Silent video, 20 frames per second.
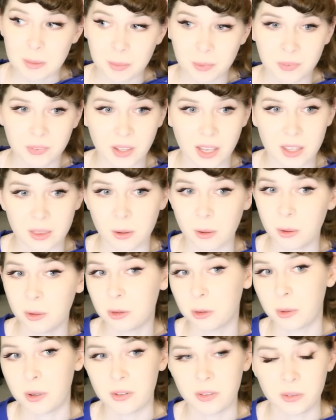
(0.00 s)
people say the
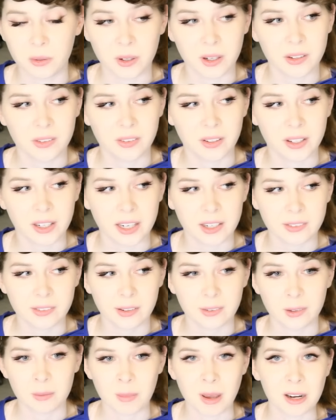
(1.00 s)
whole Toy Story series
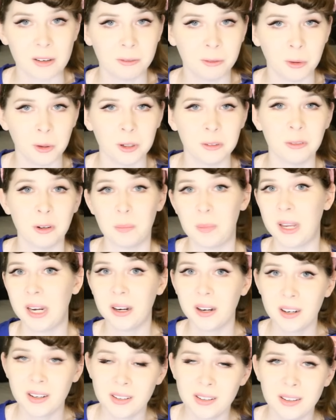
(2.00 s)
is a metaphor for
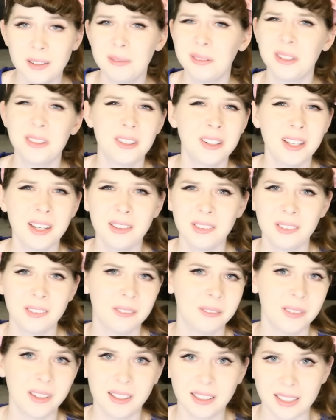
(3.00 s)
parenthood, which it
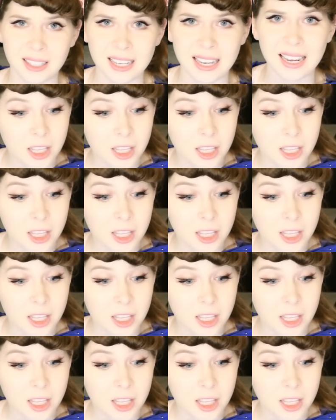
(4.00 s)
isn't really.